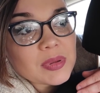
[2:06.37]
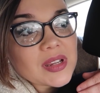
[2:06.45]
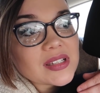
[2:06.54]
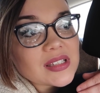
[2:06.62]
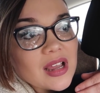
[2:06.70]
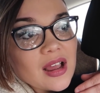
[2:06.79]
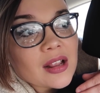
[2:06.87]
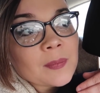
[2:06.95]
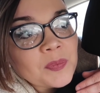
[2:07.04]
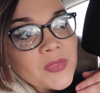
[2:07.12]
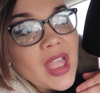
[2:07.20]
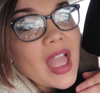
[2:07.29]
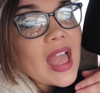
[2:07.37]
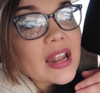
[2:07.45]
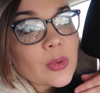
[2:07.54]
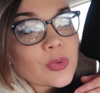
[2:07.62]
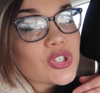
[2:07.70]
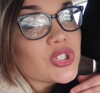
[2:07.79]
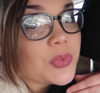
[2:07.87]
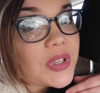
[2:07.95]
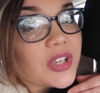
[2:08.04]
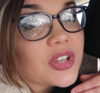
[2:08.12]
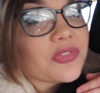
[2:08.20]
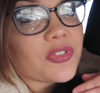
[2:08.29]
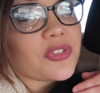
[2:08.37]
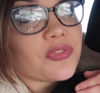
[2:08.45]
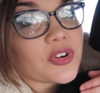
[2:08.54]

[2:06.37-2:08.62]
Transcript: placed on, and it was doing good for the